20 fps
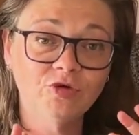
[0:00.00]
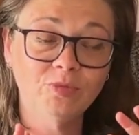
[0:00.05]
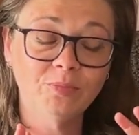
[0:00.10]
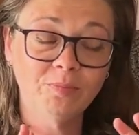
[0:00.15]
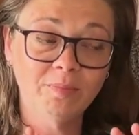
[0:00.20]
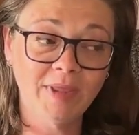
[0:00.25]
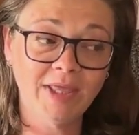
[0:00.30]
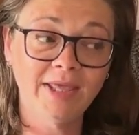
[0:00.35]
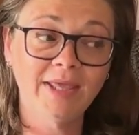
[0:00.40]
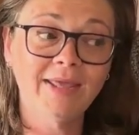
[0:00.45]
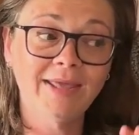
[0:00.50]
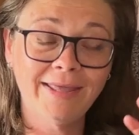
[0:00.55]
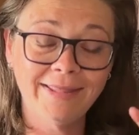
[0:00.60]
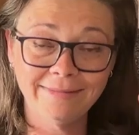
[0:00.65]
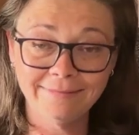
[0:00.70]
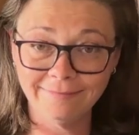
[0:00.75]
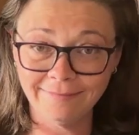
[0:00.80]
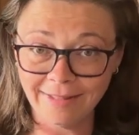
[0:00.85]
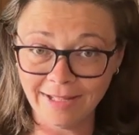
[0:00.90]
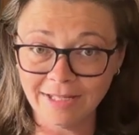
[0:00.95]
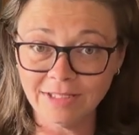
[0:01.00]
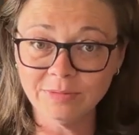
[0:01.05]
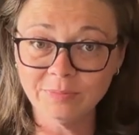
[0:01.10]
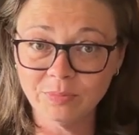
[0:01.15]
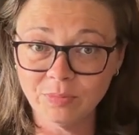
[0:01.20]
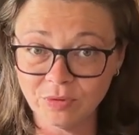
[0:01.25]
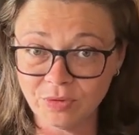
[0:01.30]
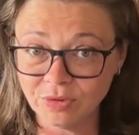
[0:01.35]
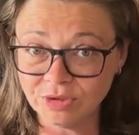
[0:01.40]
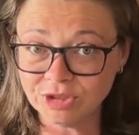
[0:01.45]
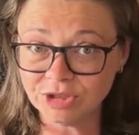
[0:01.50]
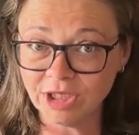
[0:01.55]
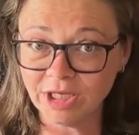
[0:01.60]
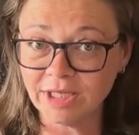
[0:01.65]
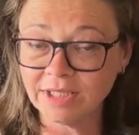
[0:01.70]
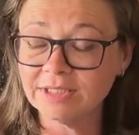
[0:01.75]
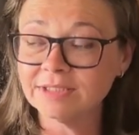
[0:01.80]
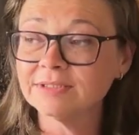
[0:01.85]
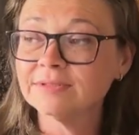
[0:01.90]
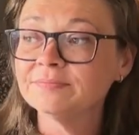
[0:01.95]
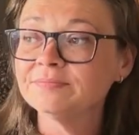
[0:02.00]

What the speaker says: me and that project.